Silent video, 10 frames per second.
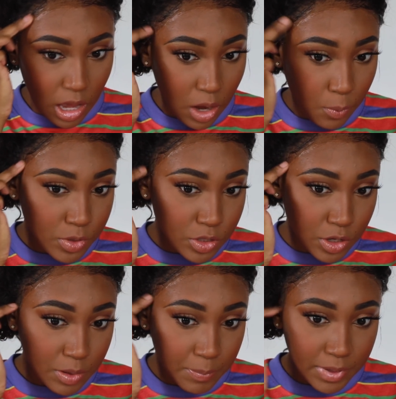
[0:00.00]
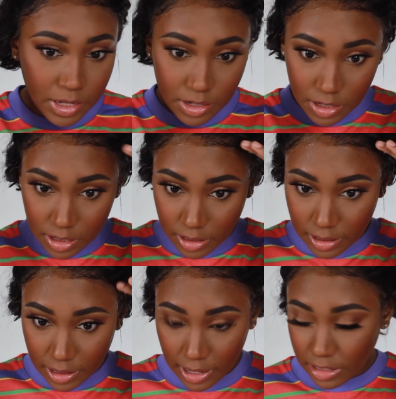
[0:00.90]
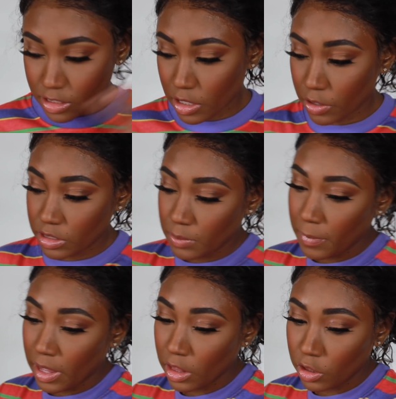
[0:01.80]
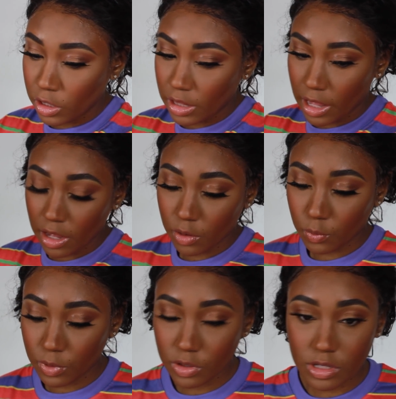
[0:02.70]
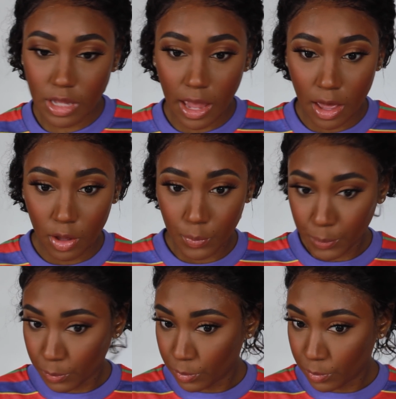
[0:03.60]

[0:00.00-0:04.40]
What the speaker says: And we're just gonna blend it like so to make it look like real scalp,